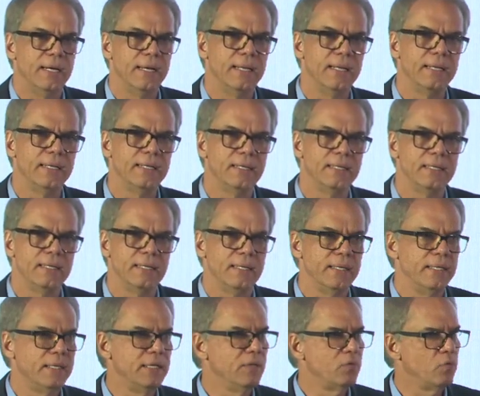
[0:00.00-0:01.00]
and
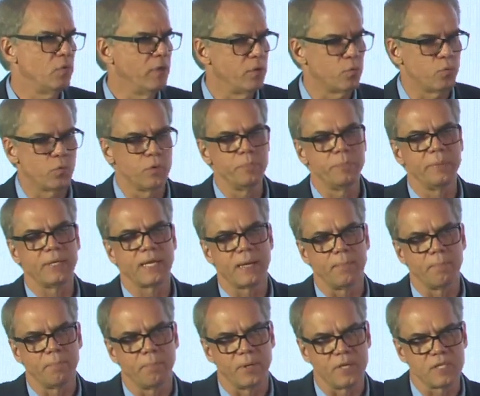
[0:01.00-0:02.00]
it would
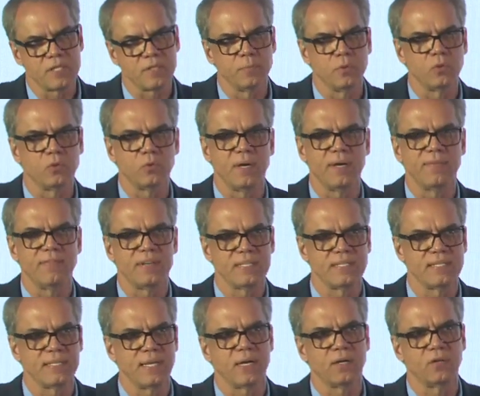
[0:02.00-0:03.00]
become possible to have a
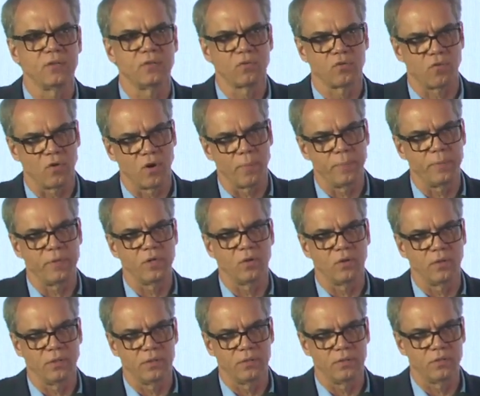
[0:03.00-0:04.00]
second crop in the
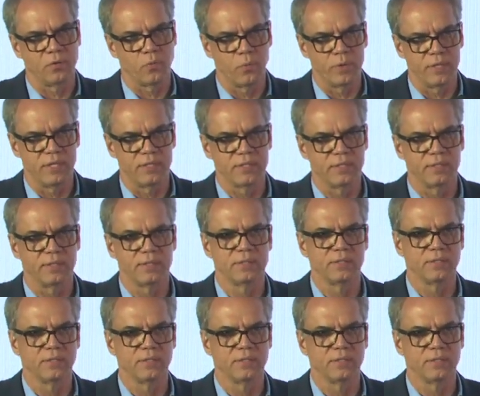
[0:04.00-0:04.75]
winter.